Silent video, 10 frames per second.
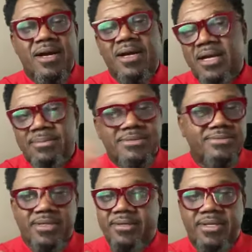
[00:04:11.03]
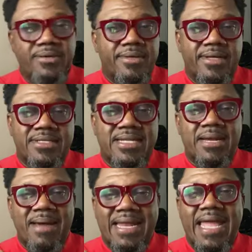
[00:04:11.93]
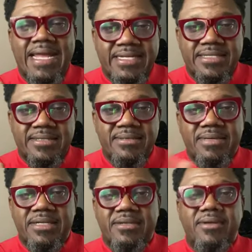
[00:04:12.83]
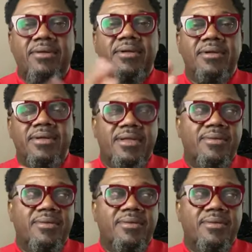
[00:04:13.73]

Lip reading: young couples, well, you, it's not about age, but you're,